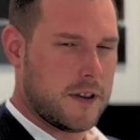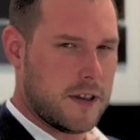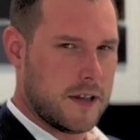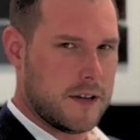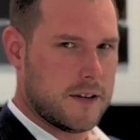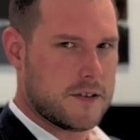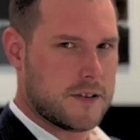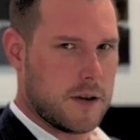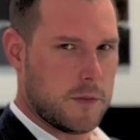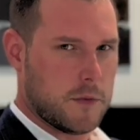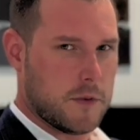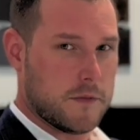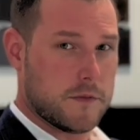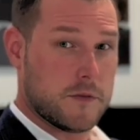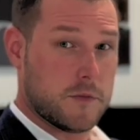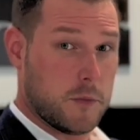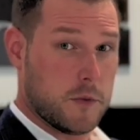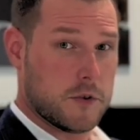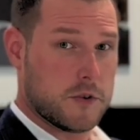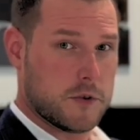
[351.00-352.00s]
things that
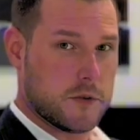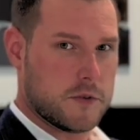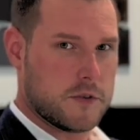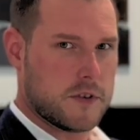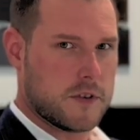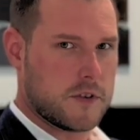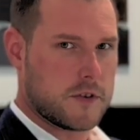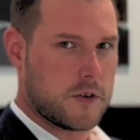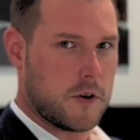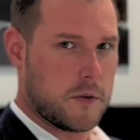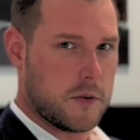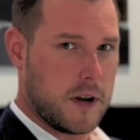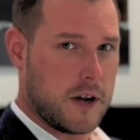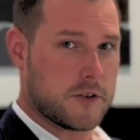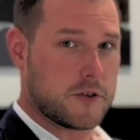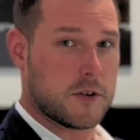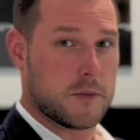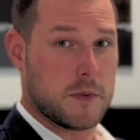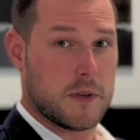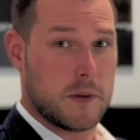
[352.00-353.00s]
we're doing to this car would
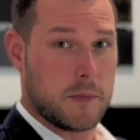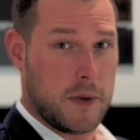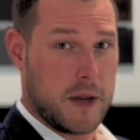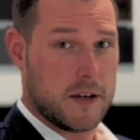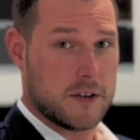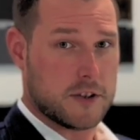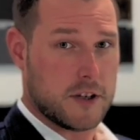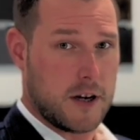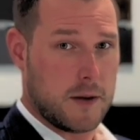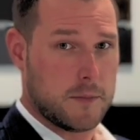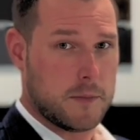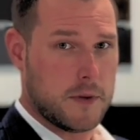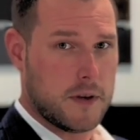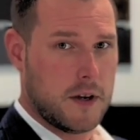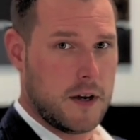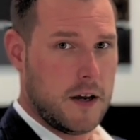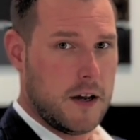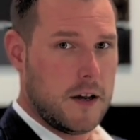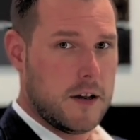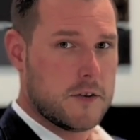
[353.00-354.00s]
actually be the paint job.
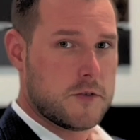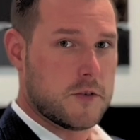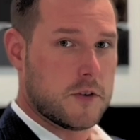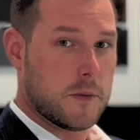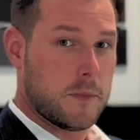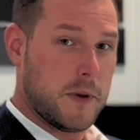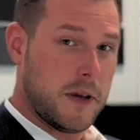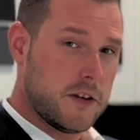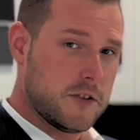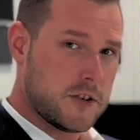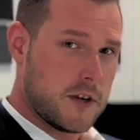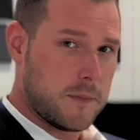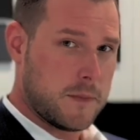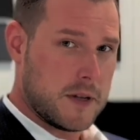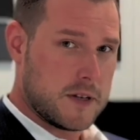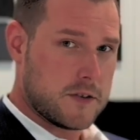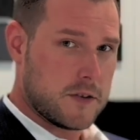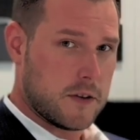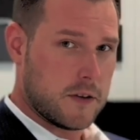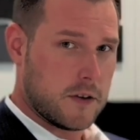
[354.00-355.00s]
So the paint job
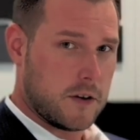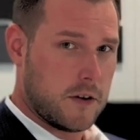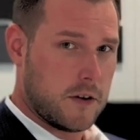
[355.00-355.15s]
that's on the